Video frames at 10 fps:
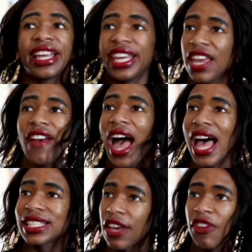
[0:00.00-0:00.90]
Give an
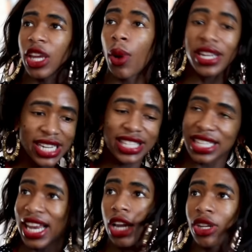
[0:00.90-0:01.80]
answer for the question. Is the
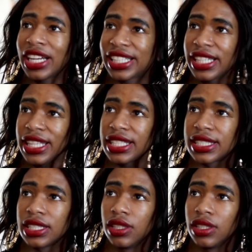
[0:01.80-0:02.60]
child gonna drink this?